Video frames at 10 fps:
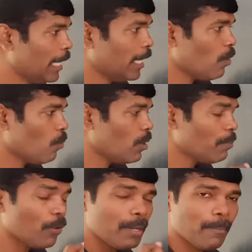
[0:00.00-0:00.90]
Now
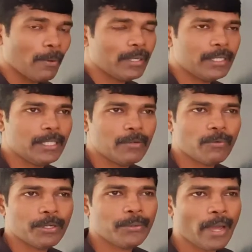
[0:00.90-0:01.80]
one more important thing
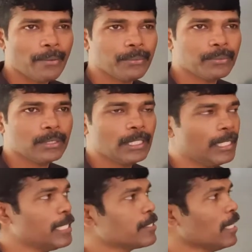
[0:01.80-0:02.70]
what you have to
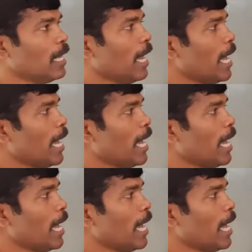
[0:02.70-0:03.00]
see is,